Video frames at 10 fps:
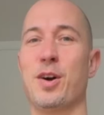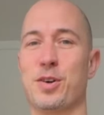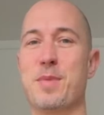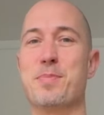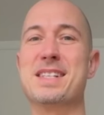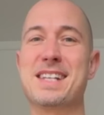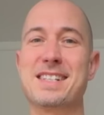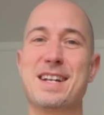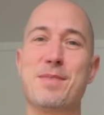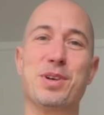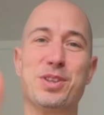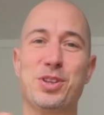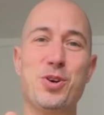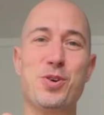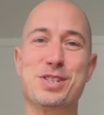Okay, Princesa number
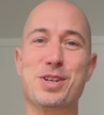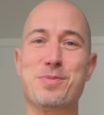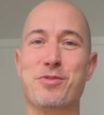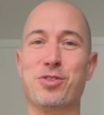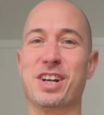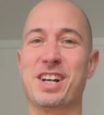2 is gonna be for the